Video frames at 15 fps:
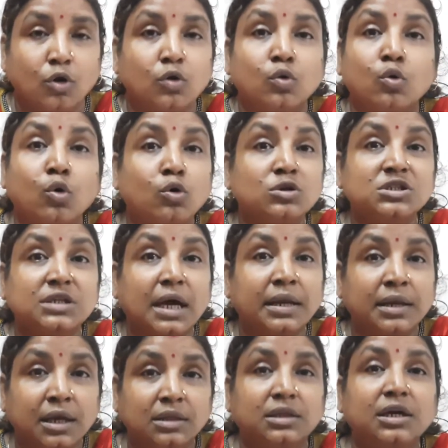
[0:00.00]
Ghosts are
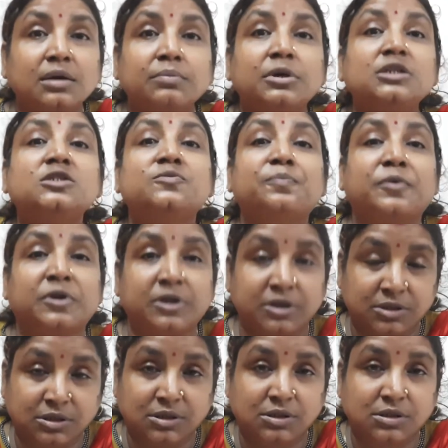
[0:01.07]
nothing but spirits.